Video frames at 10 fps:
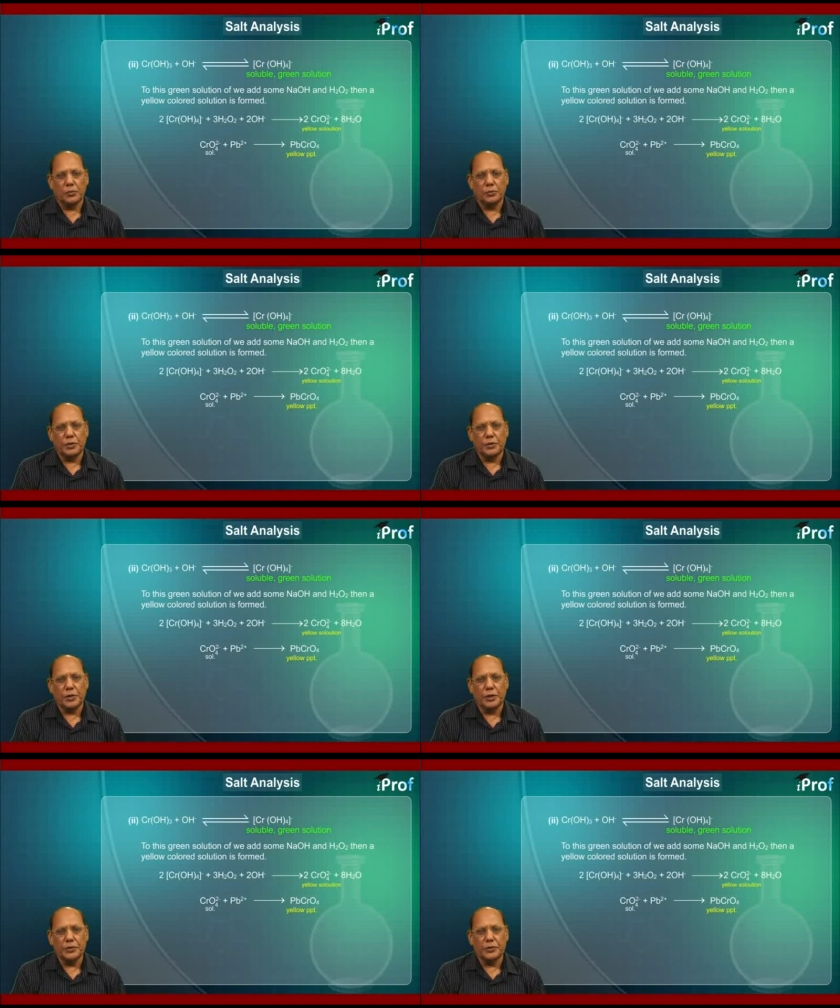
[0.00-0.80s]
To this
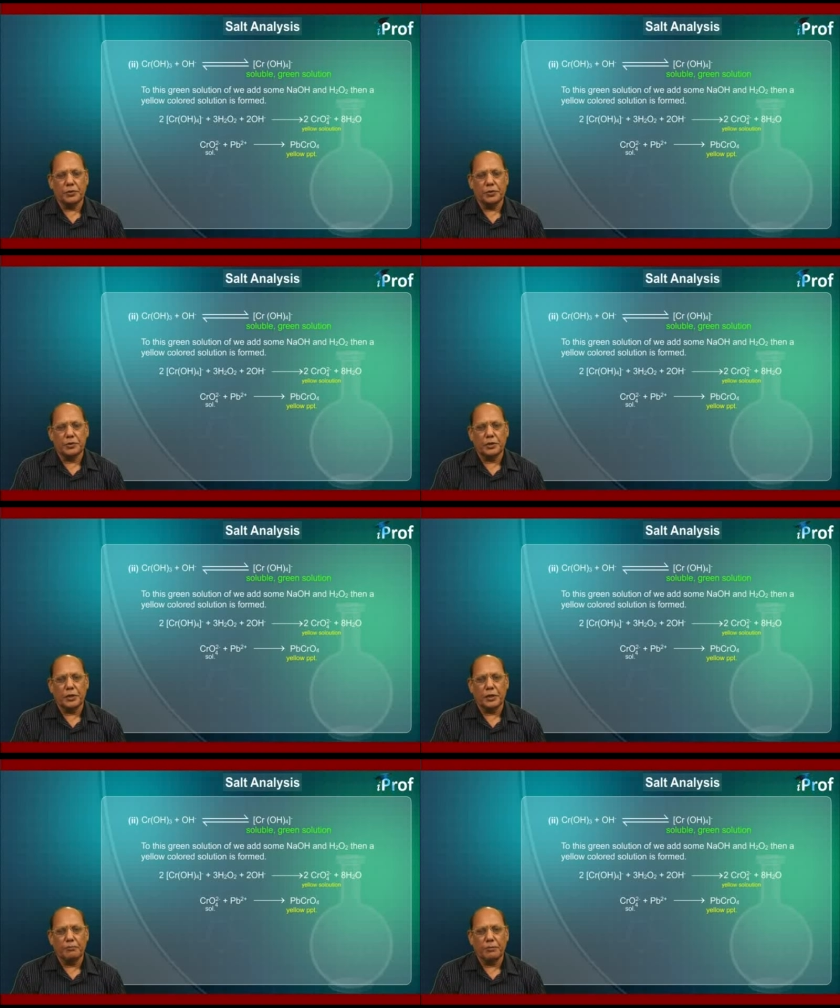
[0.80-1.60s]
green solution,
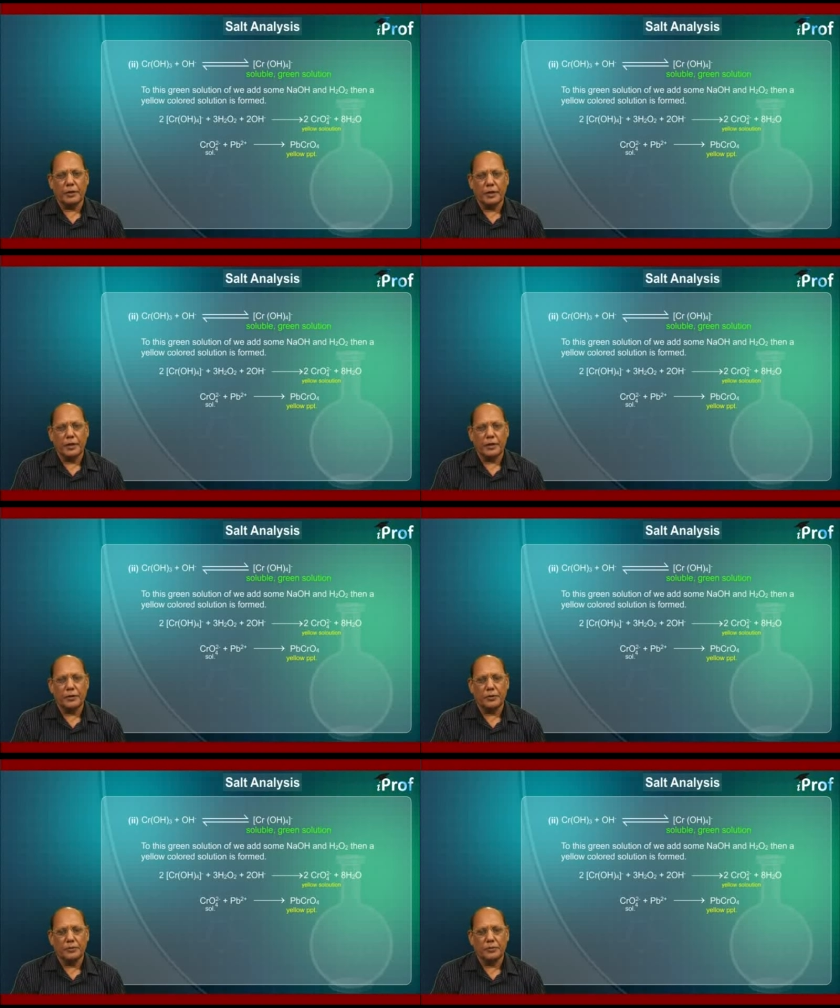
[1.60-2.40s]
if we
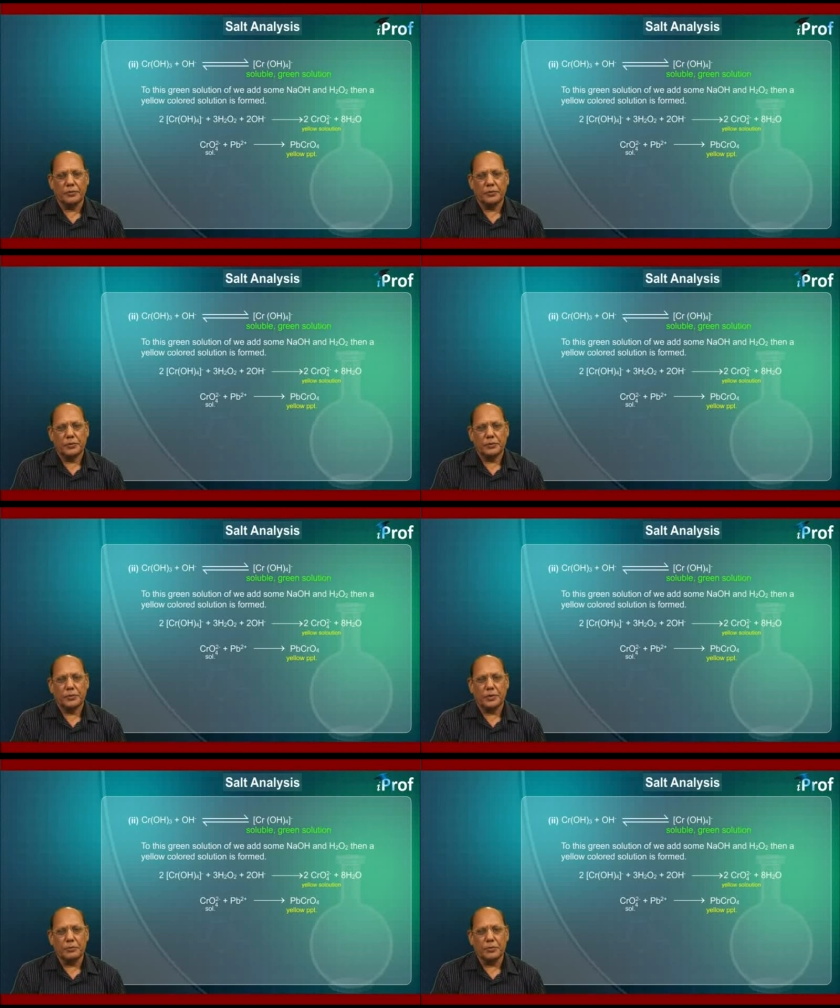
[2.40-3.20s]
add
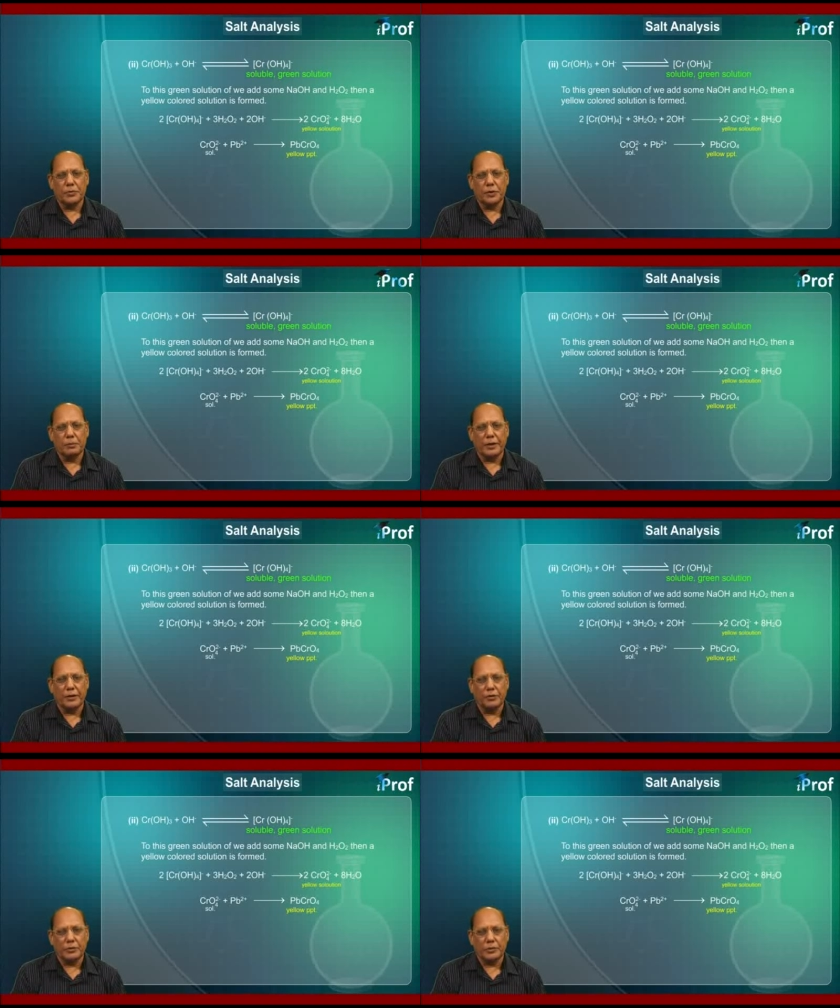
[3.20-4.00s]
some sodium
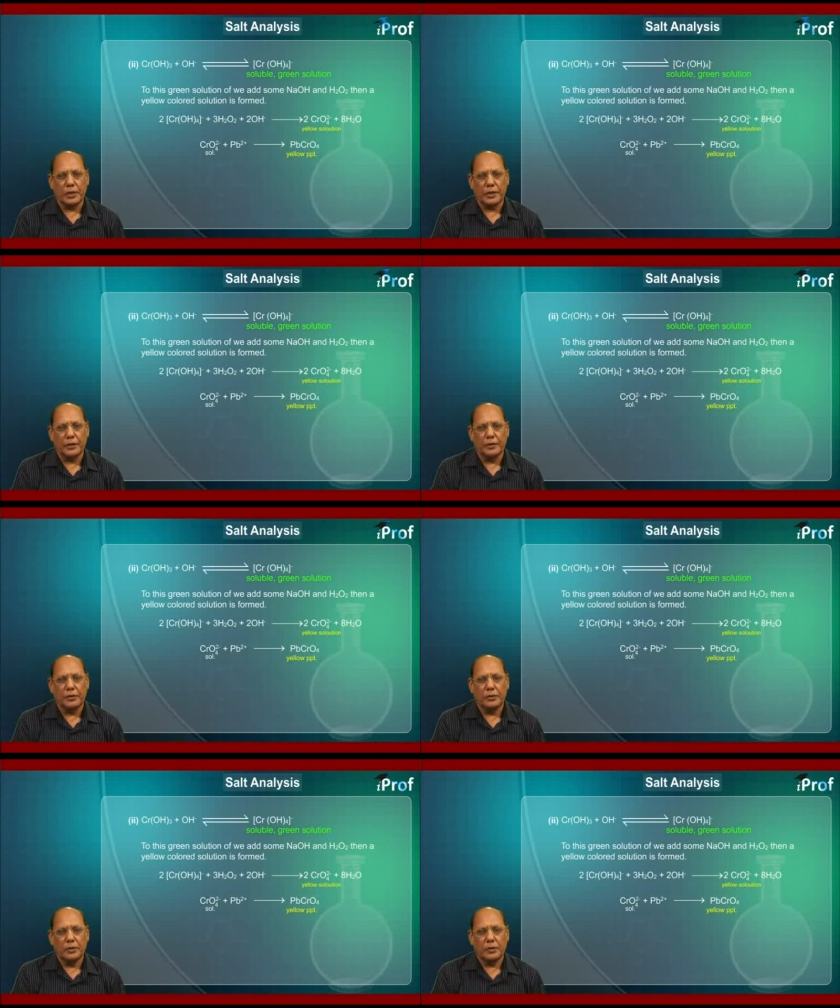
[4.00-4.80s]
hydroxide
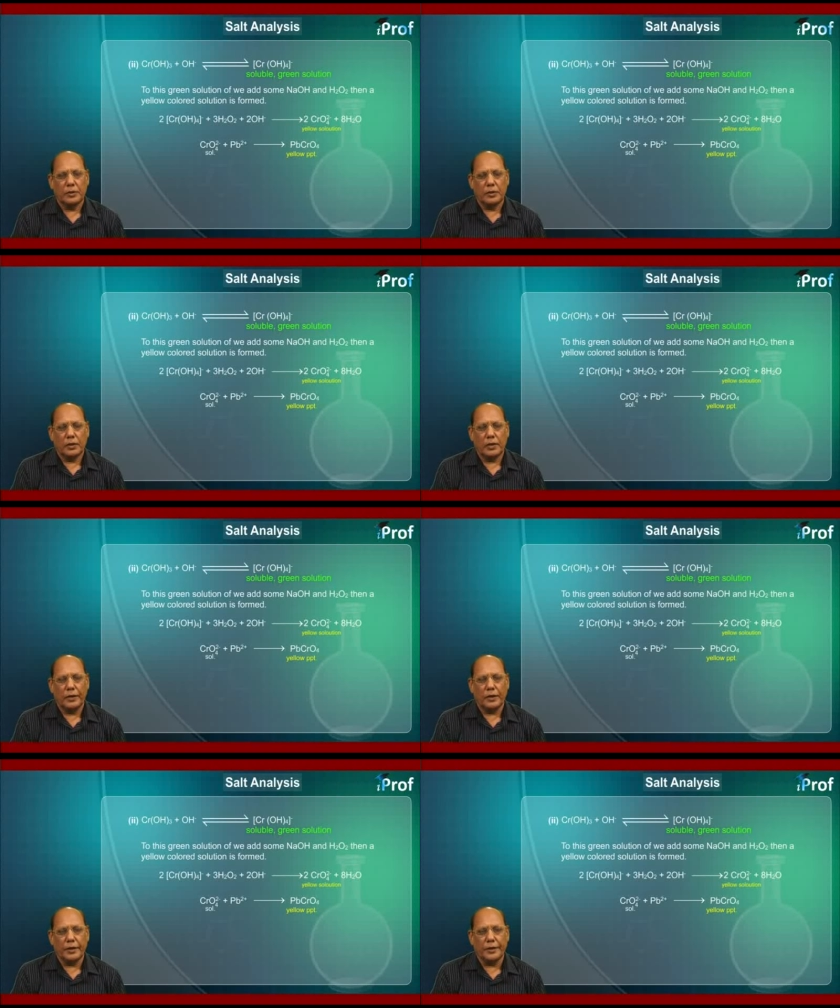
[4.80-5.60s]

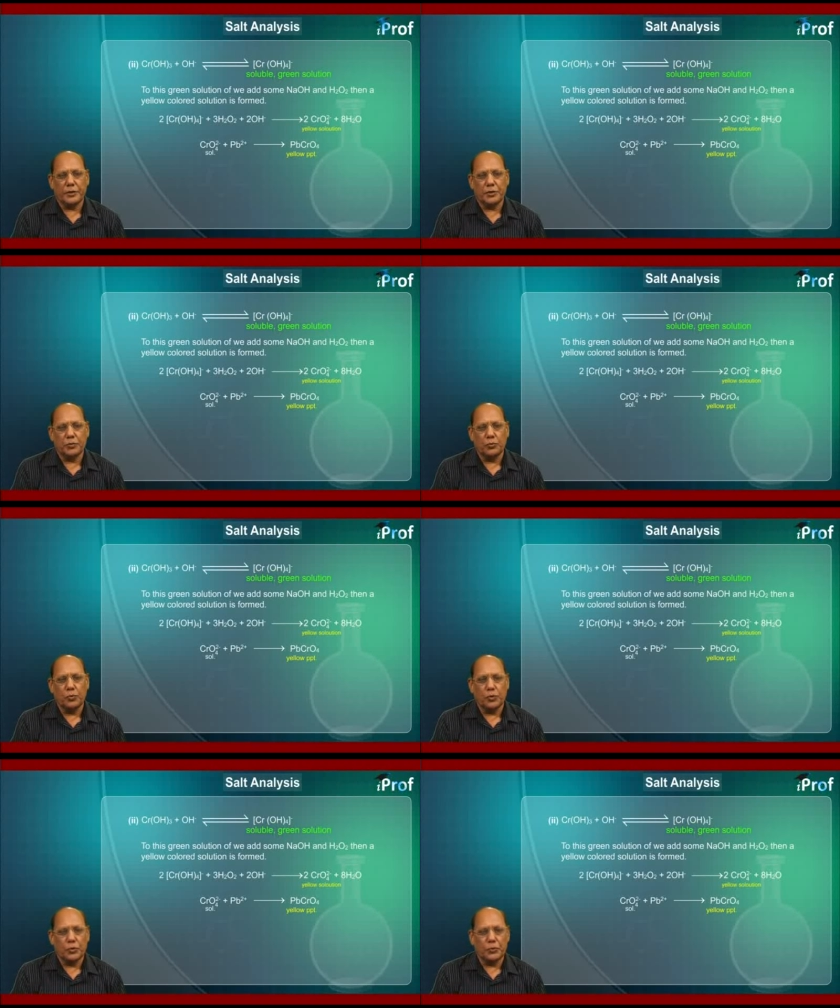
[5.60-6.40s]
and
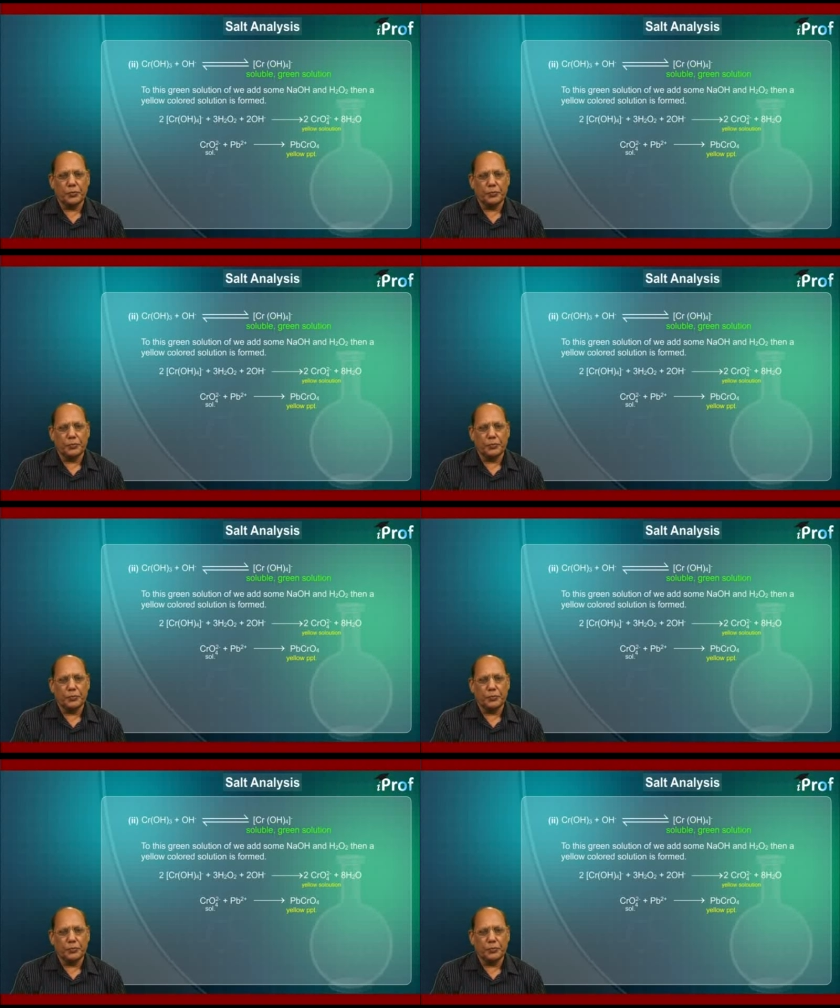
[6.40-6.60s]
H2O2,